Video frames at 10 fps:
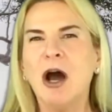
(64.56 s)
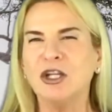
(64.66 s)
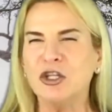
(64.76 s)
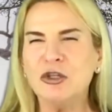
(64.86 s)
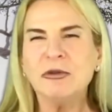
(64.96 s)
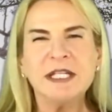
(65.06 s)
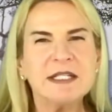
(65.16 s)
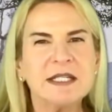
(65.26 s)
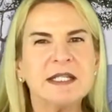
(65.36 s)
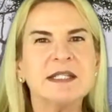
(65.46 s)
on new
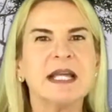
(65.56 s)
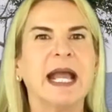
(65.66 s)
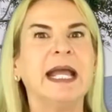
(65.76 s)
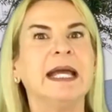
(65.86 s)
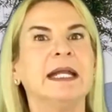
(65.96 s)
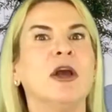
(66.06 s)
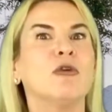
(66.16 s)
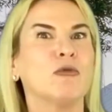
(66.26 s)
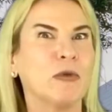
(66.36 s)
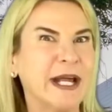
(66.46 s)
listings and
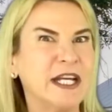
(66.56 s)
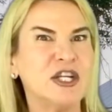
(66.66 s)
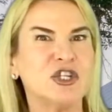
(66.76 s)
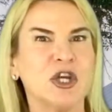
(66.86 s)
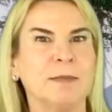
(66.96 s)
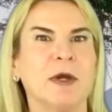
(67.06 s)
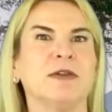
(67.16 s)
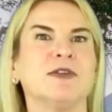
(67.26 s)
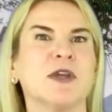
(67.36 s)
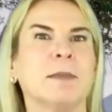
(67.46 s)
ready to jump on
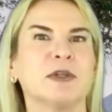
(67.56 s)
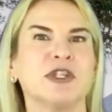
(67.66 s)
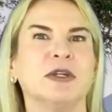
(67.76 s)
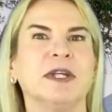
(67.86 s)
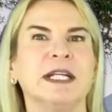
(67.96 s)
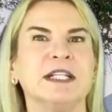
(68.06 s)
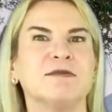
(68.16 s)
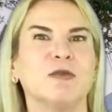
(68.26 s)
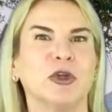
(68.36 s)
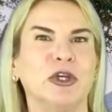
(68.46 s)
those opportunities
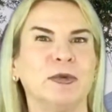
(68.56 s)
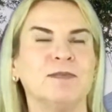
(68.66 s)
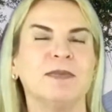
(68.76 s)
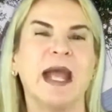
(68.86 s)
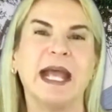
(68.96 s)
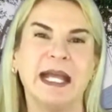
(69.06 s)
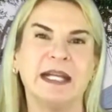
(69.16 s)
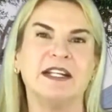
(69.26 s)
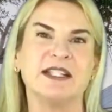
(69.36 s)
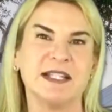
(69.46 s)
for you
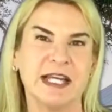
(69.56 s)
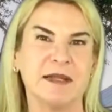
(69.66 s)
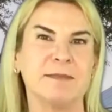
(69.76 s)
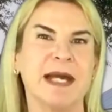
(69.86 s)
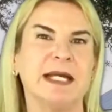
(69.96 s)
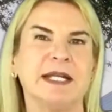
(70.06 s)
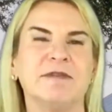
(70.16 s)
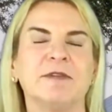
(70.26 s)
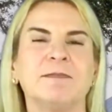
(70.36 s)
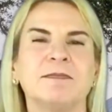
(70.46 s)
and to stay
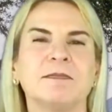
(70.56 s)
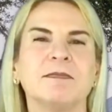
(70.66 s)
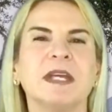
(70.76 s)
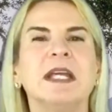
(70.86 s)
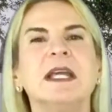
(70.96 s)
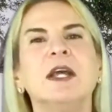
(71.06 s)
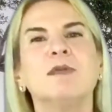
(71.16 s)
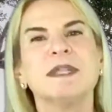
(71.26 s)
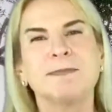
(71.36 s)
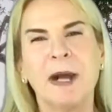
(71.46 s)
competitive.
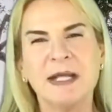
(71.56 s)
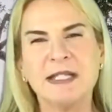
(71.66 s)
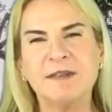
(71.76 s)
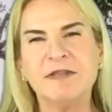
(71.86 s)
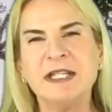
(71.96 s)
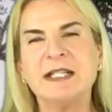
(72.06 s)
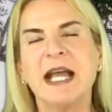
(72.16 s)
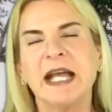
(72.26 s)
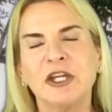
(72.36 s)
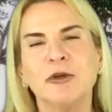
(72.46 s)
Responsiveness
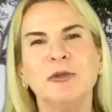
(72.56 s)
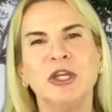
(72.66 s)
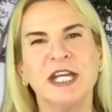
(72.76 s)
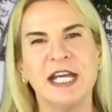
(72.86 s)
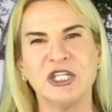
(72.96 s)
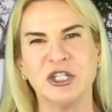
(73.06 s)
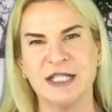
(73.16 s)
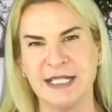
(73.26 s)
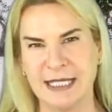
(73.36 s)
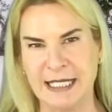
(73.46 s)
and communication
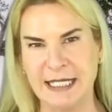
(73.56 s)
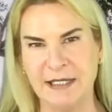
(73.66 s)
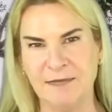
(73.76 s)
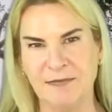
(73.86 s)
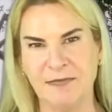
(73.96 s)
is key.